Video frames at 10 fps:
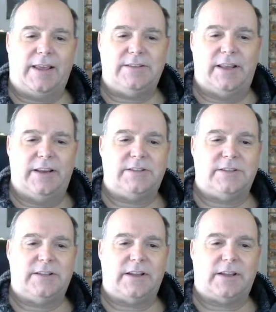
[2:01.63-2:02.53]
I said, it's a
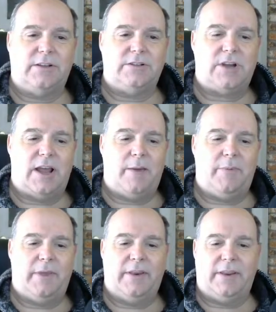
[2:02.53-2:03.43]
slick little job.
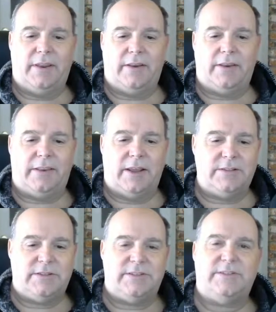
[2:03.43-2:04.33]
It
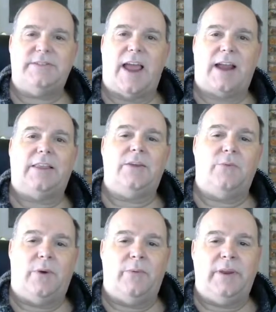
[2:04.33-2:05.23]
does exactly
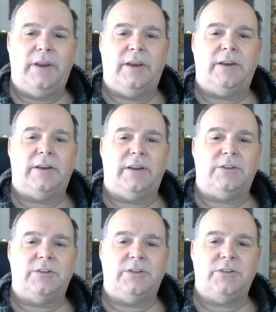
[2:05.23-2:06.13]
what we needed it
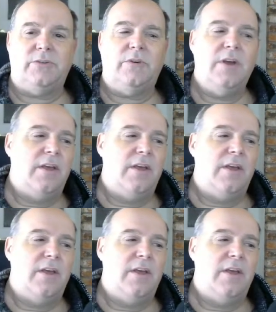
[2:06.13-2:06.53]
to do.